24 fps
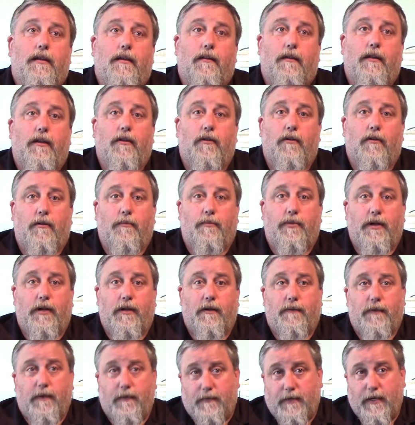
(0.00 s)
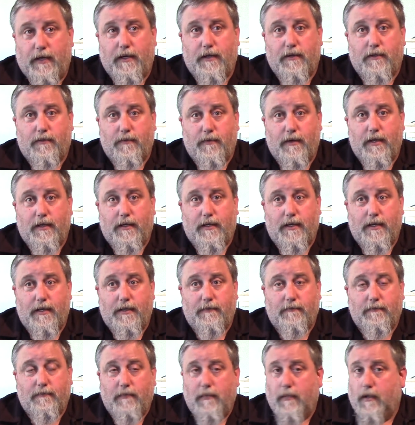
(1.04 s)
You go to put your 15-inch wheel
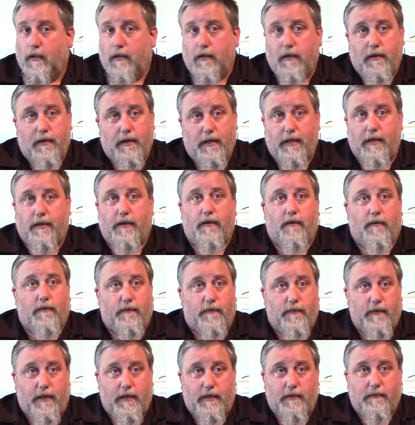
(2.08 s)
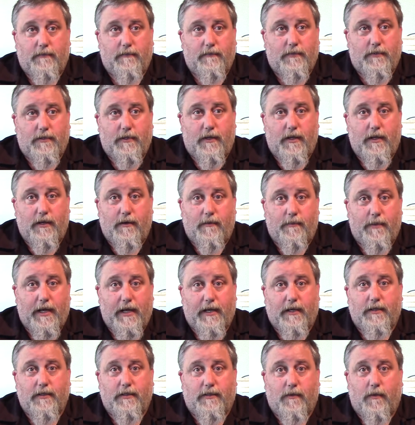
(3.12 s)
on, it don't fit. So then you're
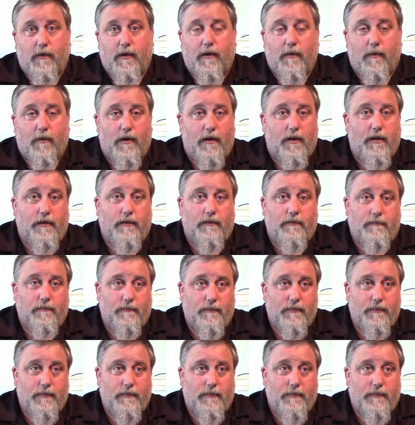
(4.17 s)
back to square one.